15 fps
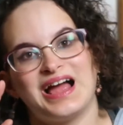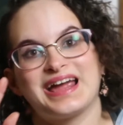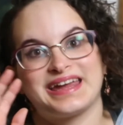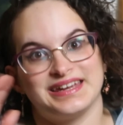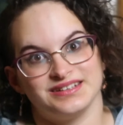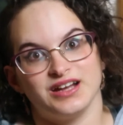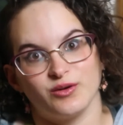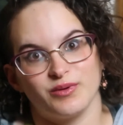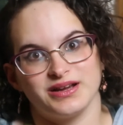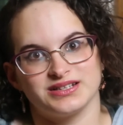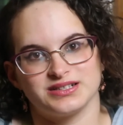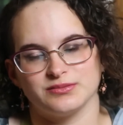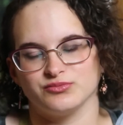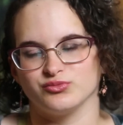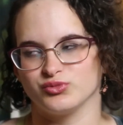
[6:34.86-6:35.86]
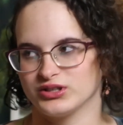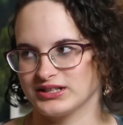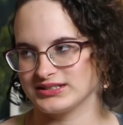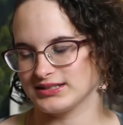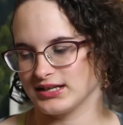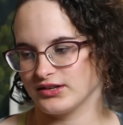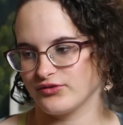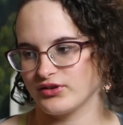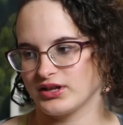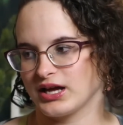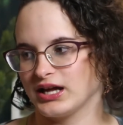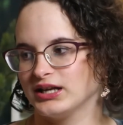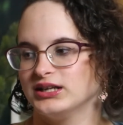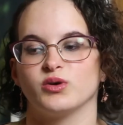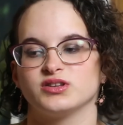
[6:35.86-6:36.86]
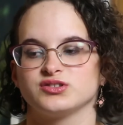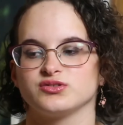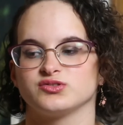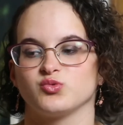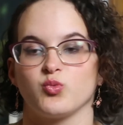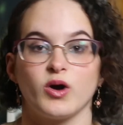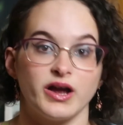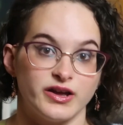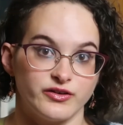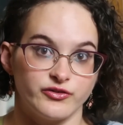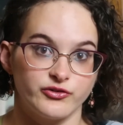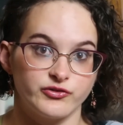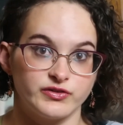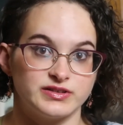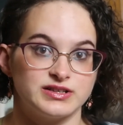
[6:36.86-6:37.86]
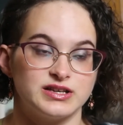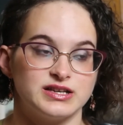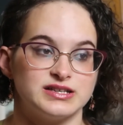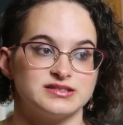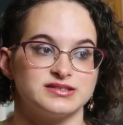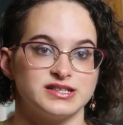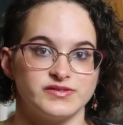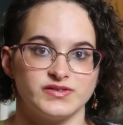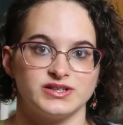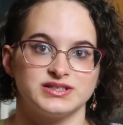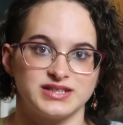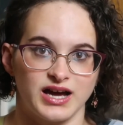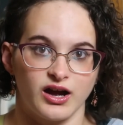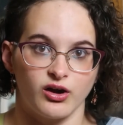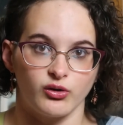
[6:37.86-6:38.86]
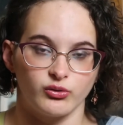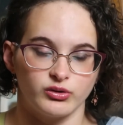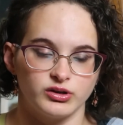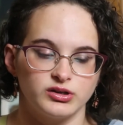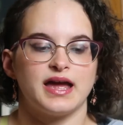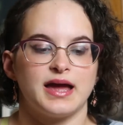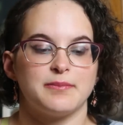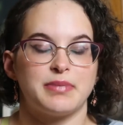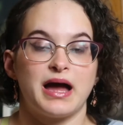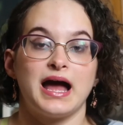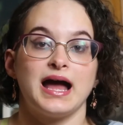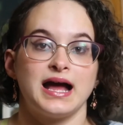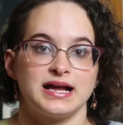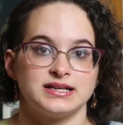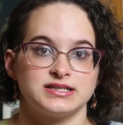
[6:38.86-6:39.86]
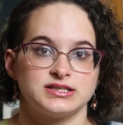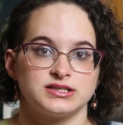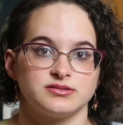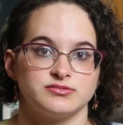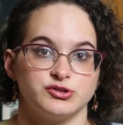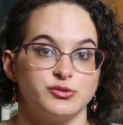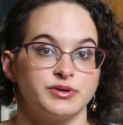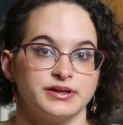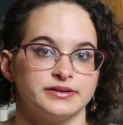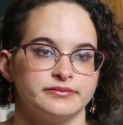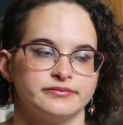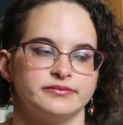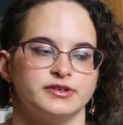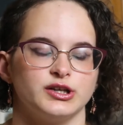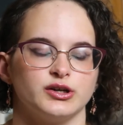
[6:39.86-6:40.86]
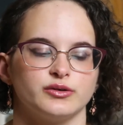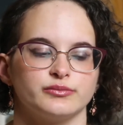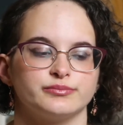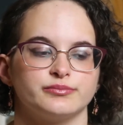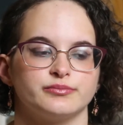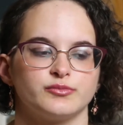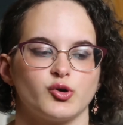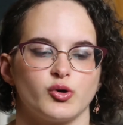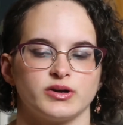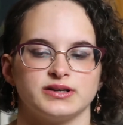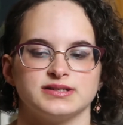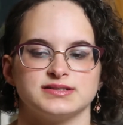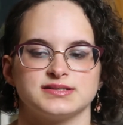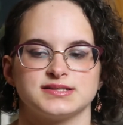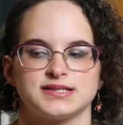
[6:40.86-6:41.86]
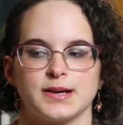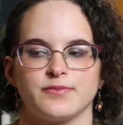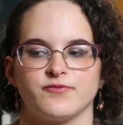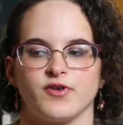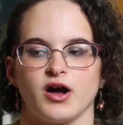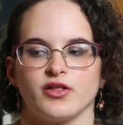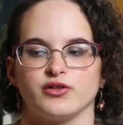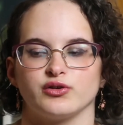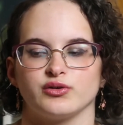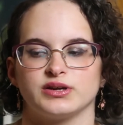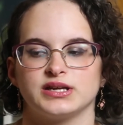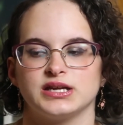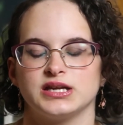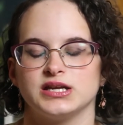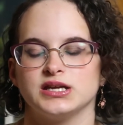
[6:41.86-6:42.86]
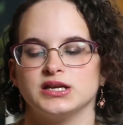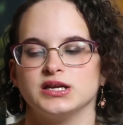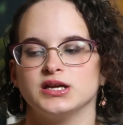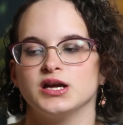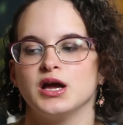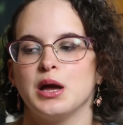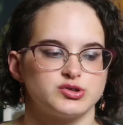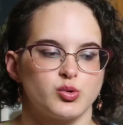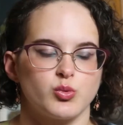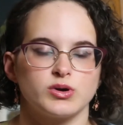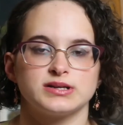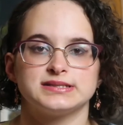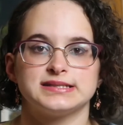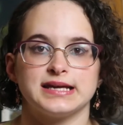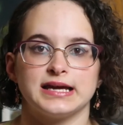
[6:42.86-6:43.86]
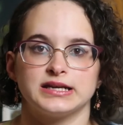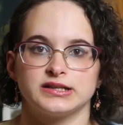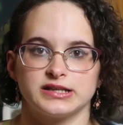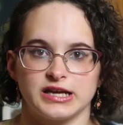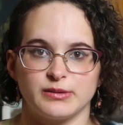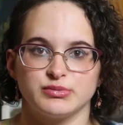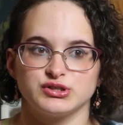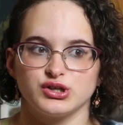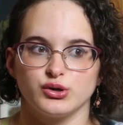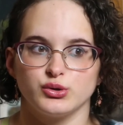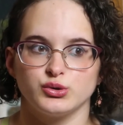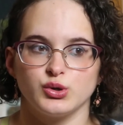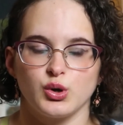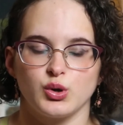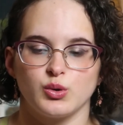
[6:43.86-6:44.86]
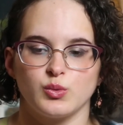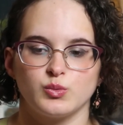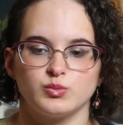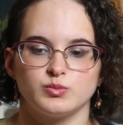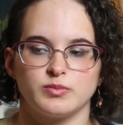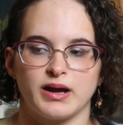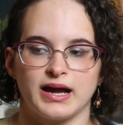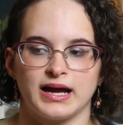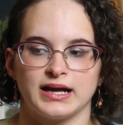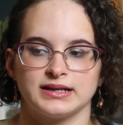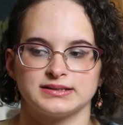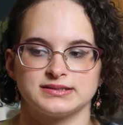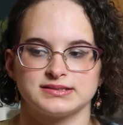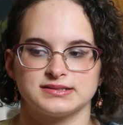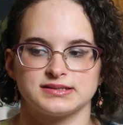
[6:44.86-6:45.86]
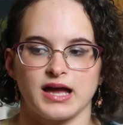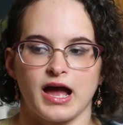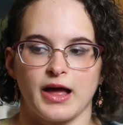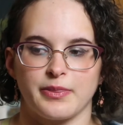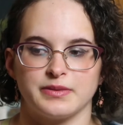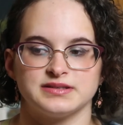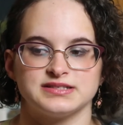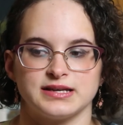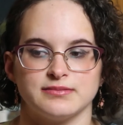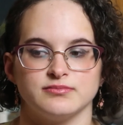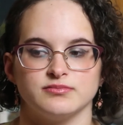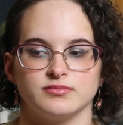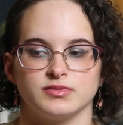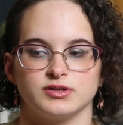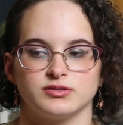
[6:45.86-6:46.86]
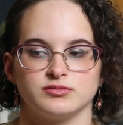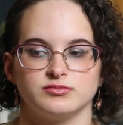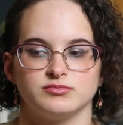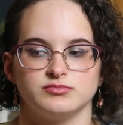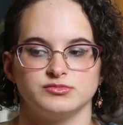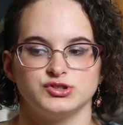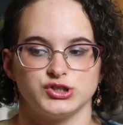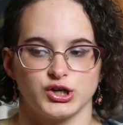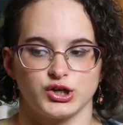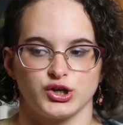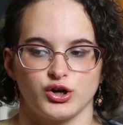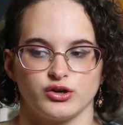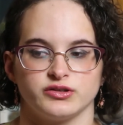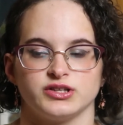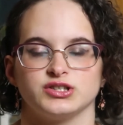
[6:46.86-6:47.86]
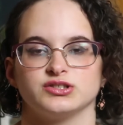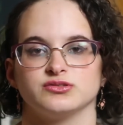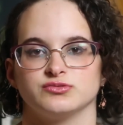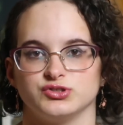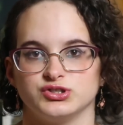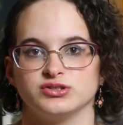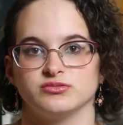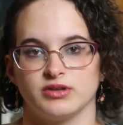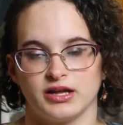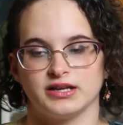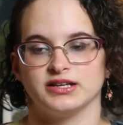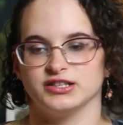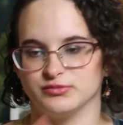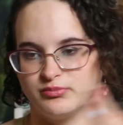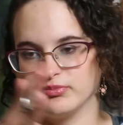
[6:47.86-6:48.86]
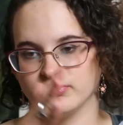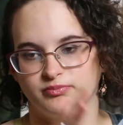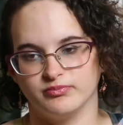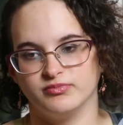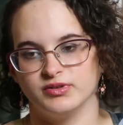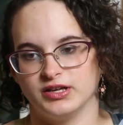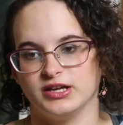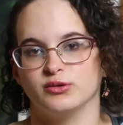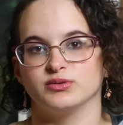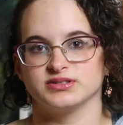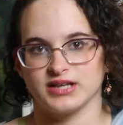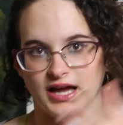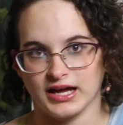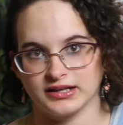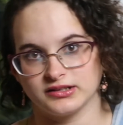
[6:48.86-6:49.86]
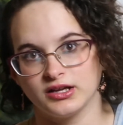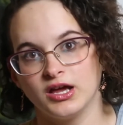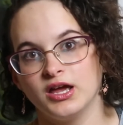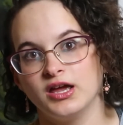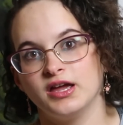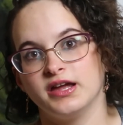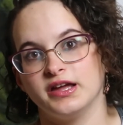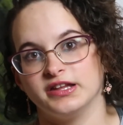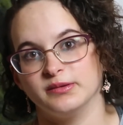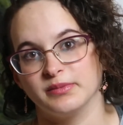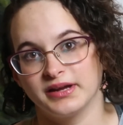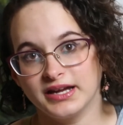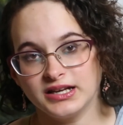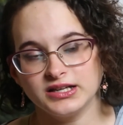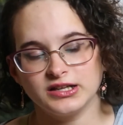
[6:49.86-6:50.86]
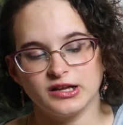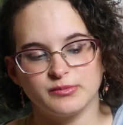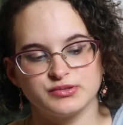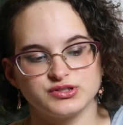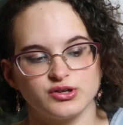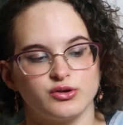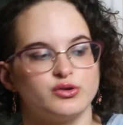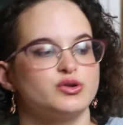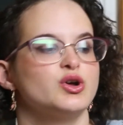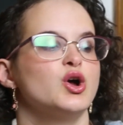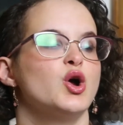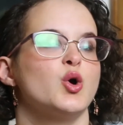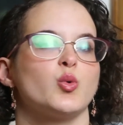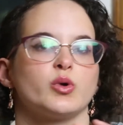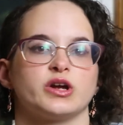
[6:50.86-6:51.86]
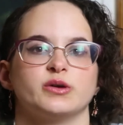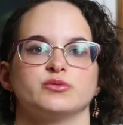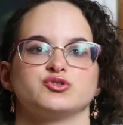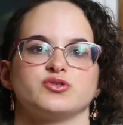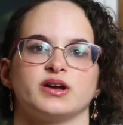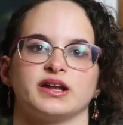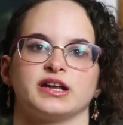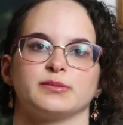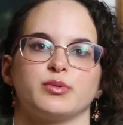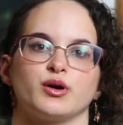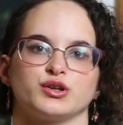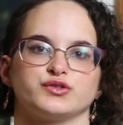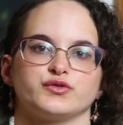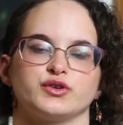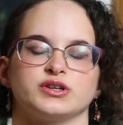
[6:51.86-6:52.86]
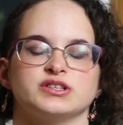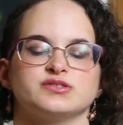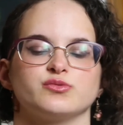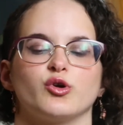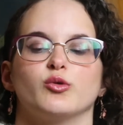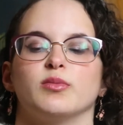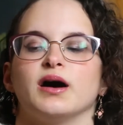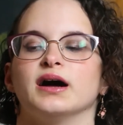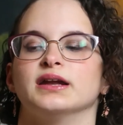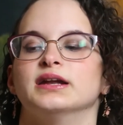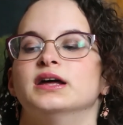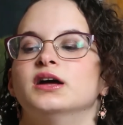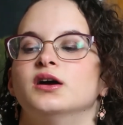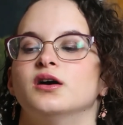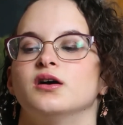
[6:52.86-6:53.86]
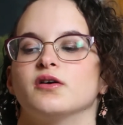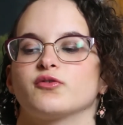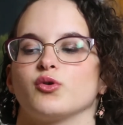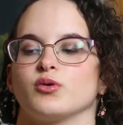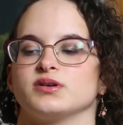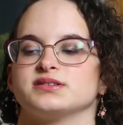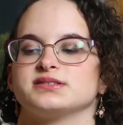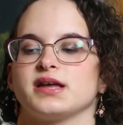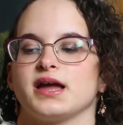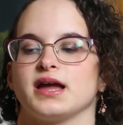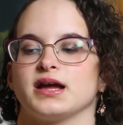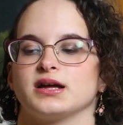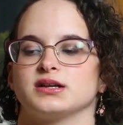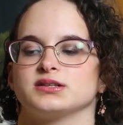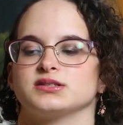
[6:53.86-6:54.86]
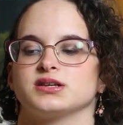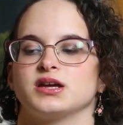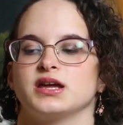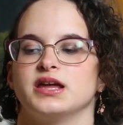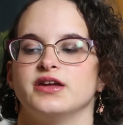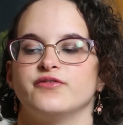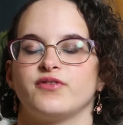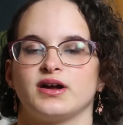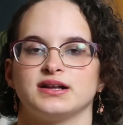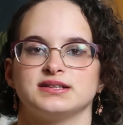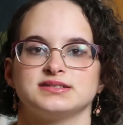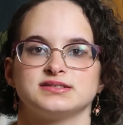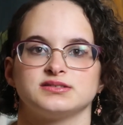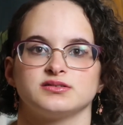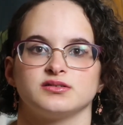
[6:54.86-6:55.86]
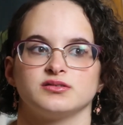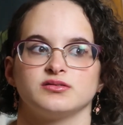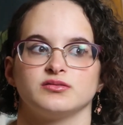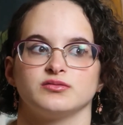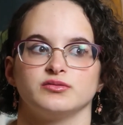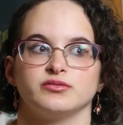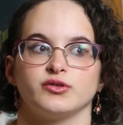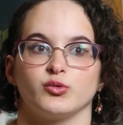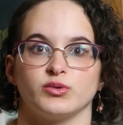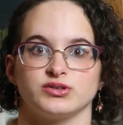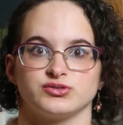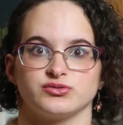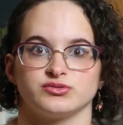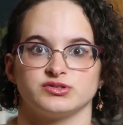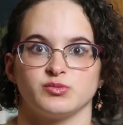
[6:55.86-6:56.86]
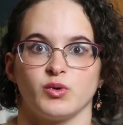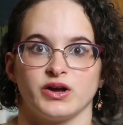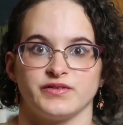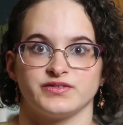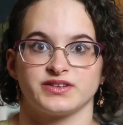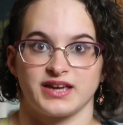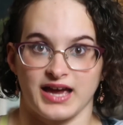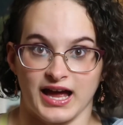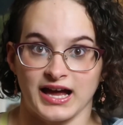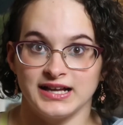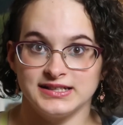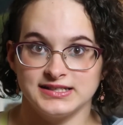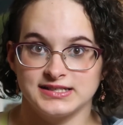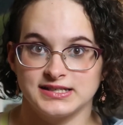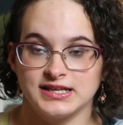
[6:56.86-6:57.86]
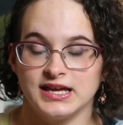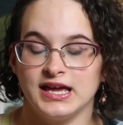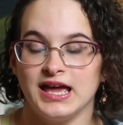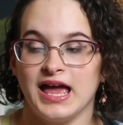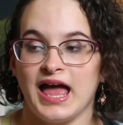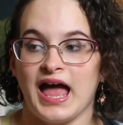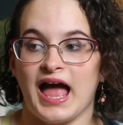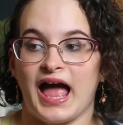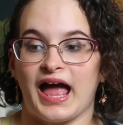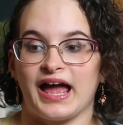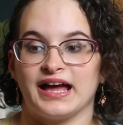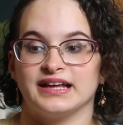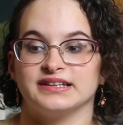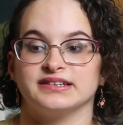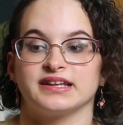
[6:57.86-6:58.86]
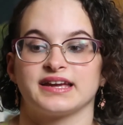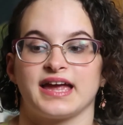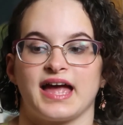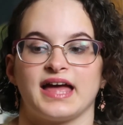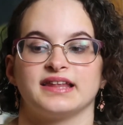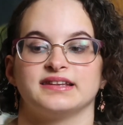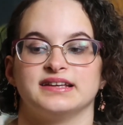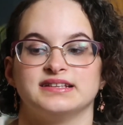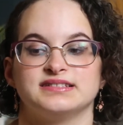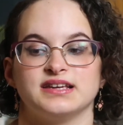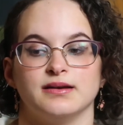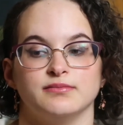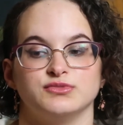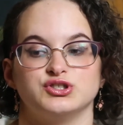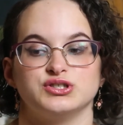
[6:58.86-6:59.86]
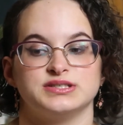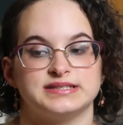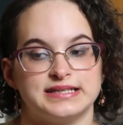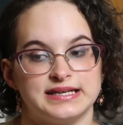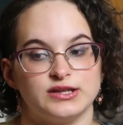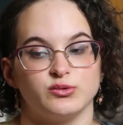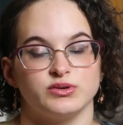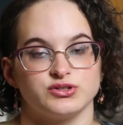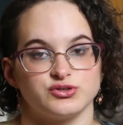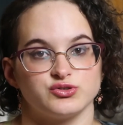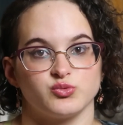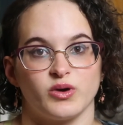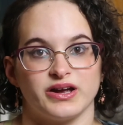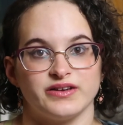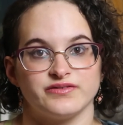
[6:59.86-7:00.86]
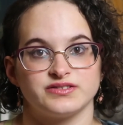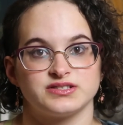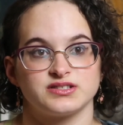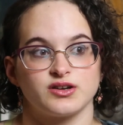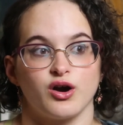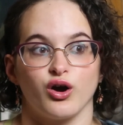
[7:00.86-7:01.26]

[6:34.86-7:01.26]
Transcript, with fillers: I cannot wait. I'm really excited for that. The wizard's wife is leaving town. Pat Dugan, you know, Courtney's stepfather, he, towards the end of the episode, Pat's at the same junkyard that, she, that he's he was at in the beginning of the episode where he was trying to get parts for his robot, of course, and he finds the wizard's wife's cat and the cat leads him to see the wizard's wife's